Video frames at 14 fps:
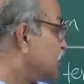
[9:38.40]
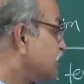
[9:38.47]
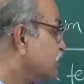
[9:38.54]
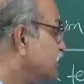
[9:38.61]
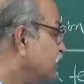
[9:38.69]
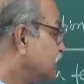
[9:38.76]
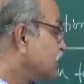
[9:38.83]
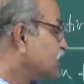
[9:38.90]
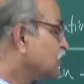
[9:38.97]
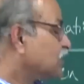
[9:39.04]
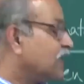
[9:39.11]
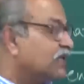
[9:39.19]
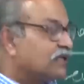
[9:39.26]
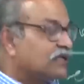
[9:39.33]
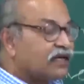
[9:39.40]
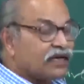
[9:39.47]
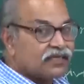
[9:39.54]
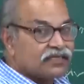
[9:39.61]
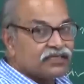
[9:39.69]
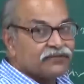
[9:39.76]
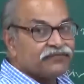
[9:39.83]
is quite
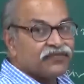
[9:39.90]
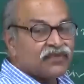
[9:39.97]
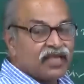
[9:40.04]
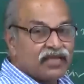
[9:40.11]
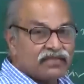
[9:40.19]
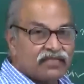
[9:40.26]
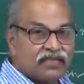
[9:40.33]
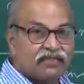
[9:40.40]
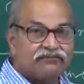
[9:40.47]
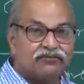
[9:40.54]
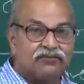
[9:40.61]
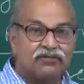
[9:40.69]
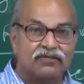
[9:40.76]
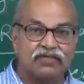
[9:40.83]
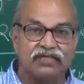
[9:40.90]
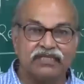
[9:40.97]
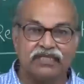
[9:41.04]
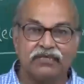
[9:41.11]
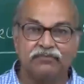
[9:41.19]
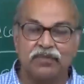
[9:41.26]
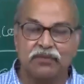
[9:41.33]
large, and therefore,
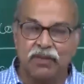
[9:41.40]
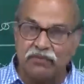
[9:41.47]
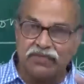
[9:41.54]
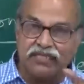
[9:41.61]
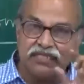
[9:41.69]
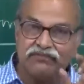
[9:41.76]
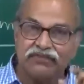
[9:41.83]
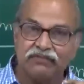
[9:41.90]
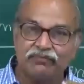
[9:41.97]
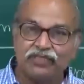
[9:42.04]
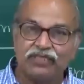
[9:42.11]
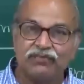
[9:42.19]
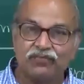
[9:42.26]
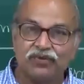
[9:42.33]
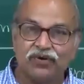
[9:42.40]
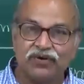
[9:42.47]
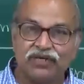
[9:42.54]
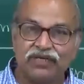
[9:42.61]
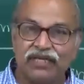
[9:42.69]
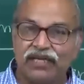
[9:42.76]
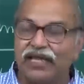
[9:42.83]
the probability will be
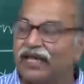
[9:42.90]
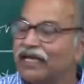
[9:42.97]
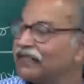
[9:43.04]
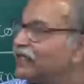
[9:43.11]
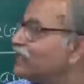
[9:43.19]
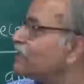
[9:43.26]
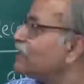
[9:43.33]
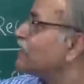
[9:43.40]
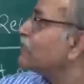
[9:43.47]
small, and hence